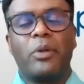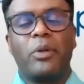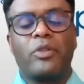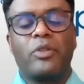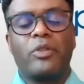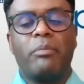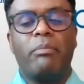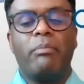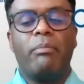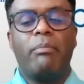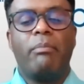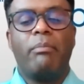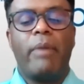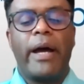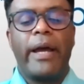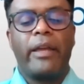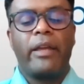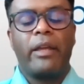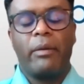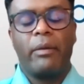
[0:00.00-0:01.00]
because
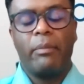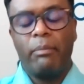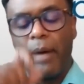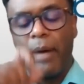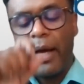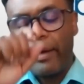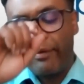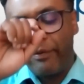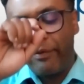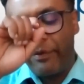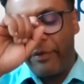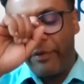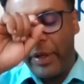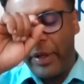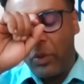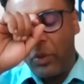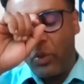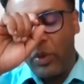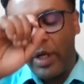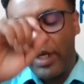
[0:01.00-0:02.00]
my
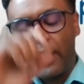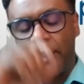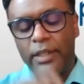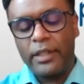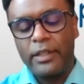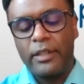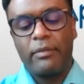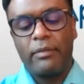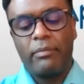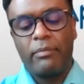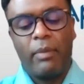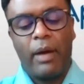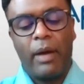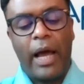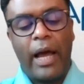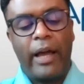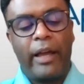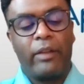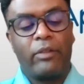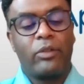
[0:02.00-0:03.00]
view was
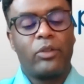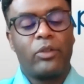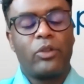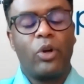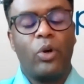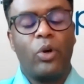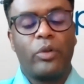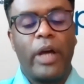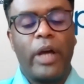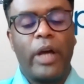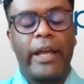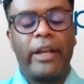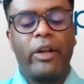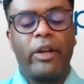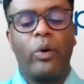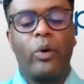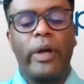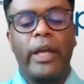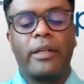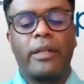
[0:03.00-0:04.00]
I thought I
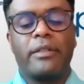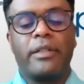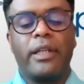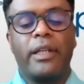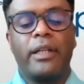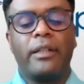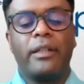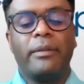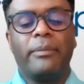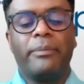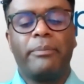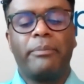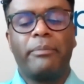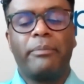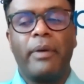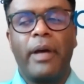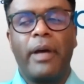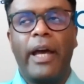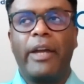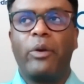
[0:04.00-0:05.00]
know Excel,
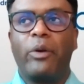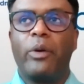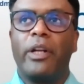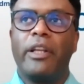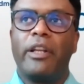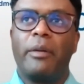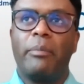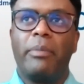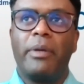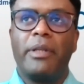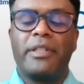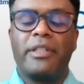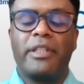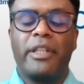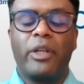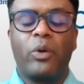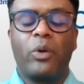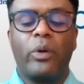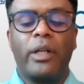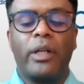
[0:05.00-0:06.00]
I know a little bit
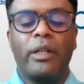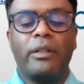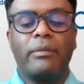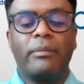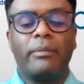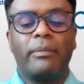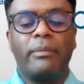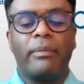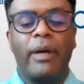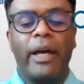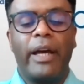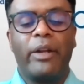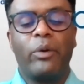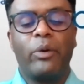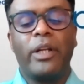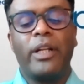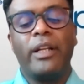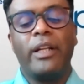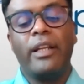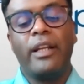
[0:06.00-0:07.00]
SQL, I
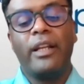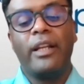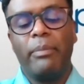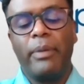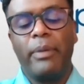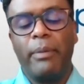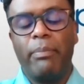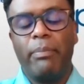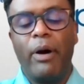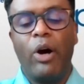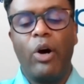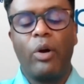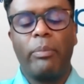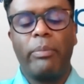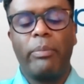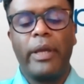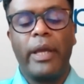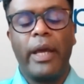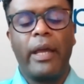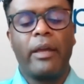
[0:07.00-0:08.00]
know a little bit
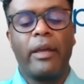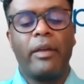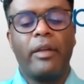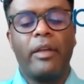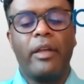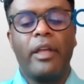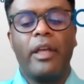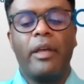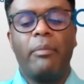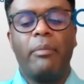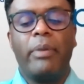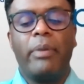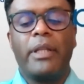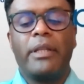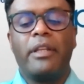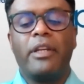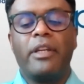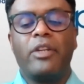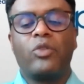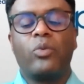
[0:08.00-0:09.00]
Power BI,
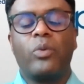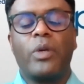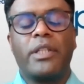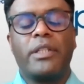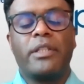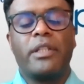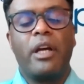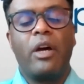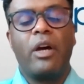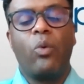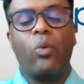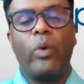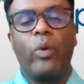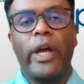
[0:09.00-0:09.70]
but this was a